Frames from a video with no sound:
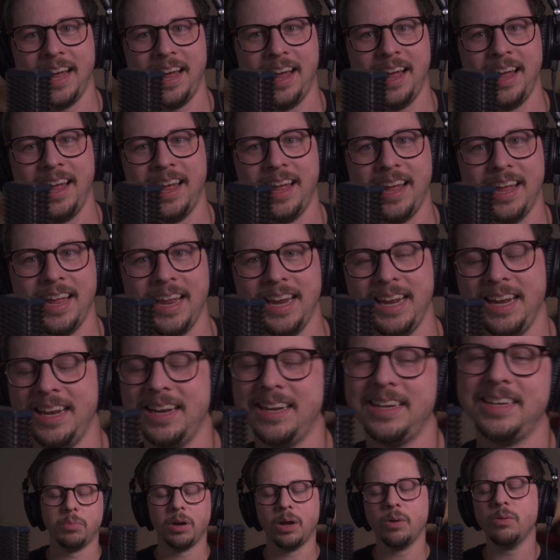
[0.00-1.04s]
Hi.
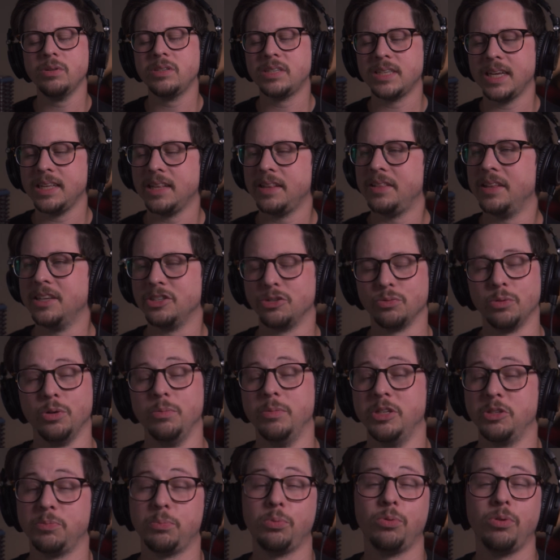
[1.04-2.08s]
But I would say that this
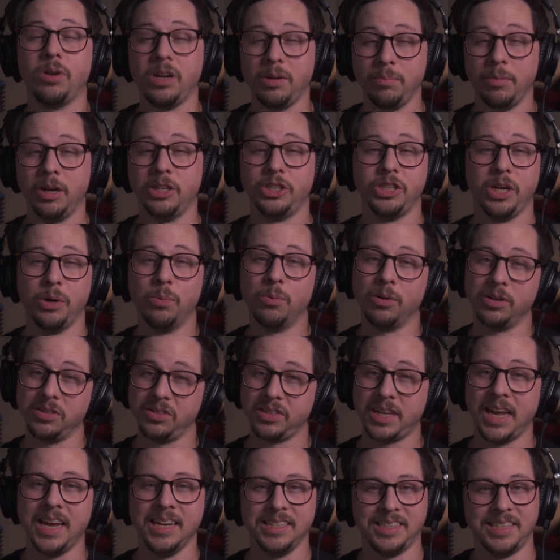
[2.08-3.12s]
room is pretty much a
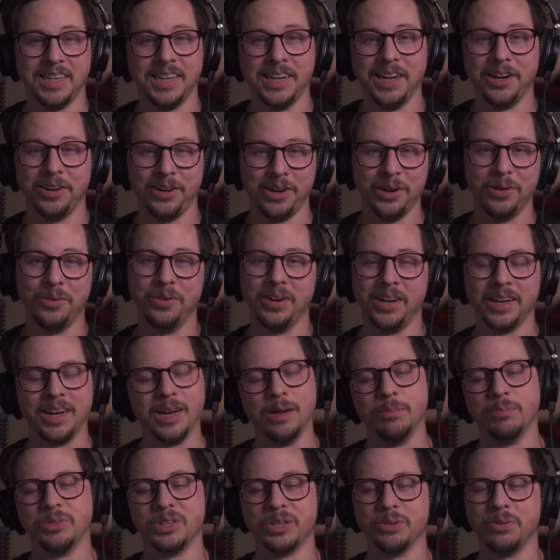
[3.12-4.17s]
worst case scenario when it
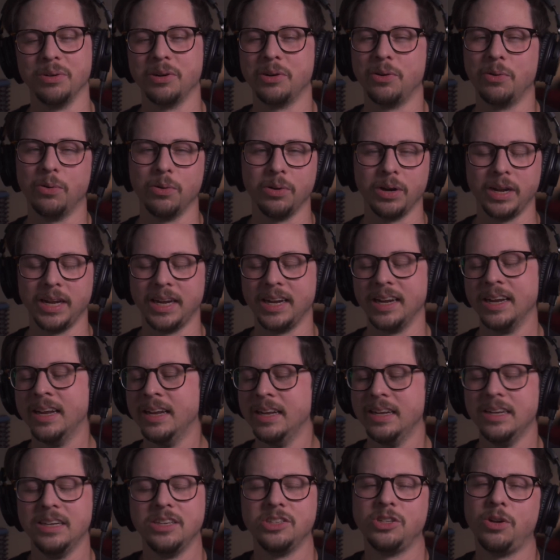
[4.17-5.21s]
comes to recording.
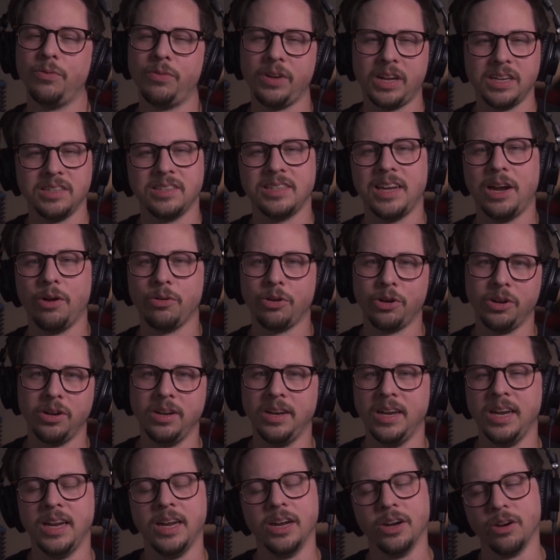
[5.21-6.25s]
So if it can sound good
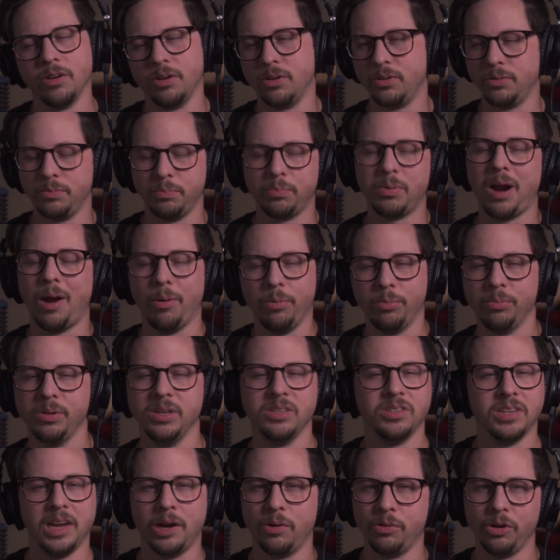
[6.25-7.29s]
in here, it'll
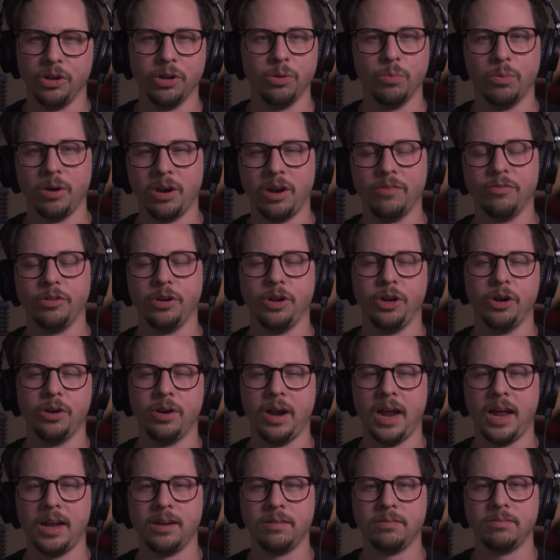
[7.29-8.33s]
probably sound good wherever
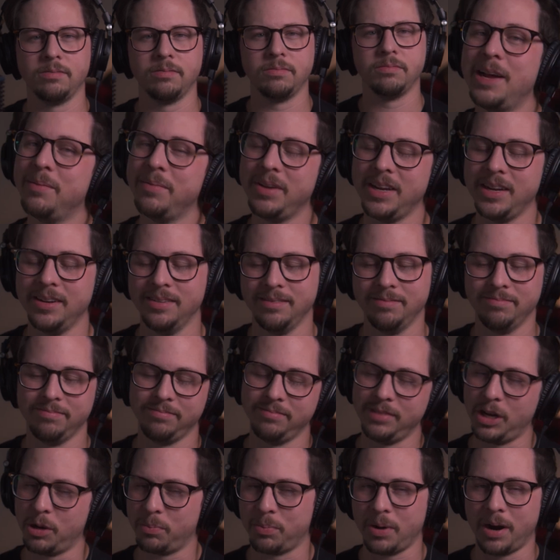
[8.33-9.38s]
you're at. I mean,
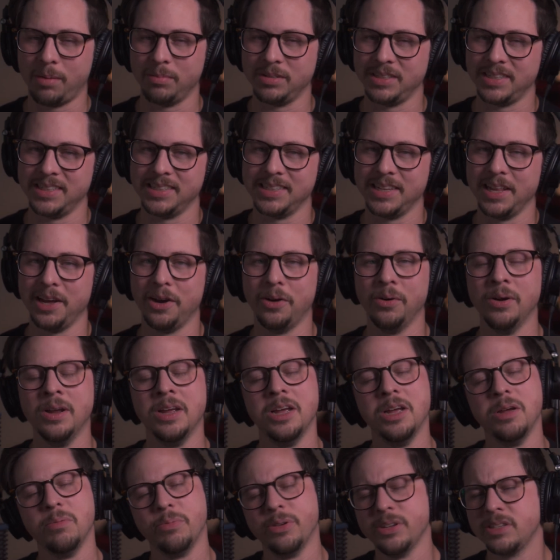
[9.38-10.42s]
no promises though.
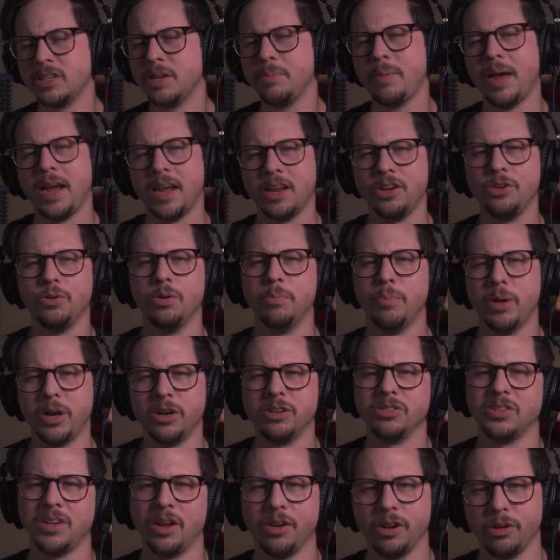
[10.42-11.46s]
But let's get back into a
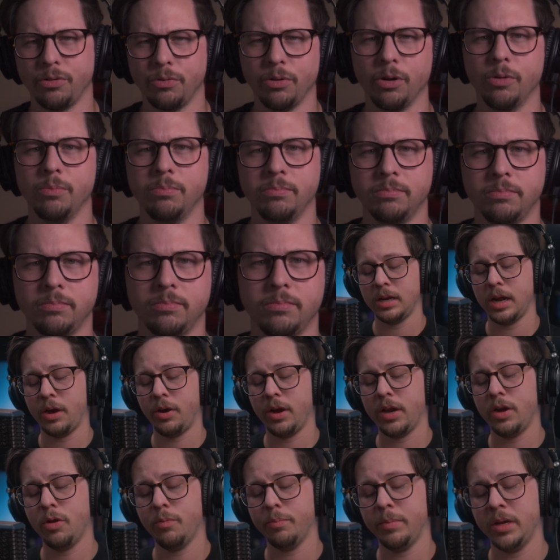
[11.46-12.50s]
better sounding room. Now,
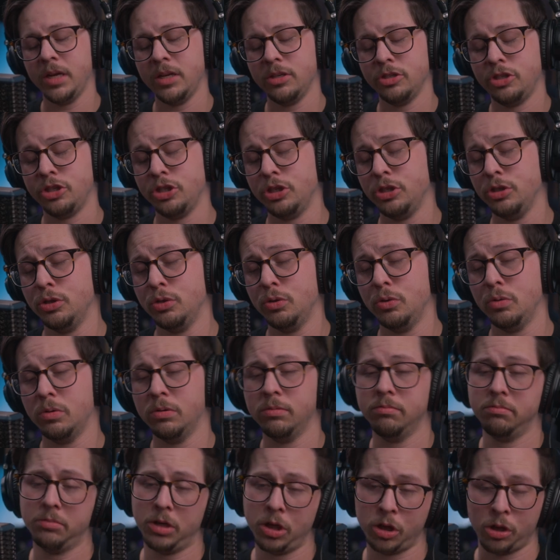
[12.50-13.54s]
I don't mean to
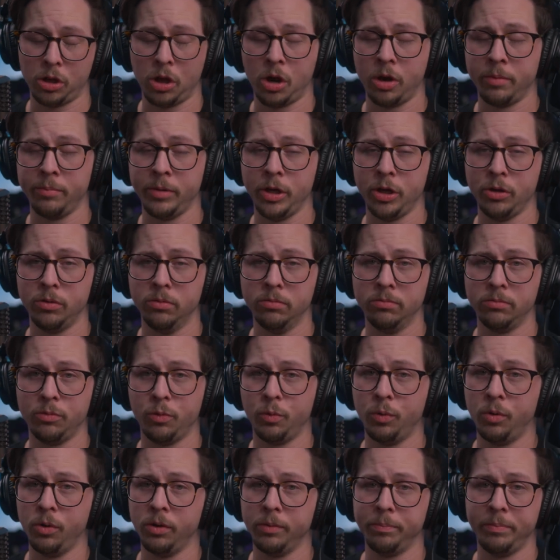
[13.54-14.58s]
alarm you
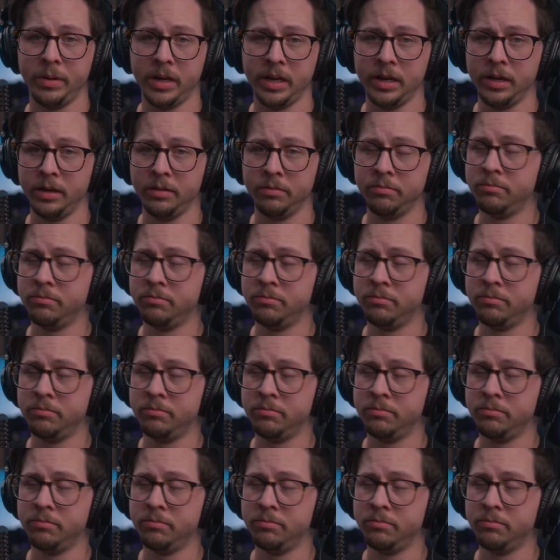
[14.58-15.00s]
or be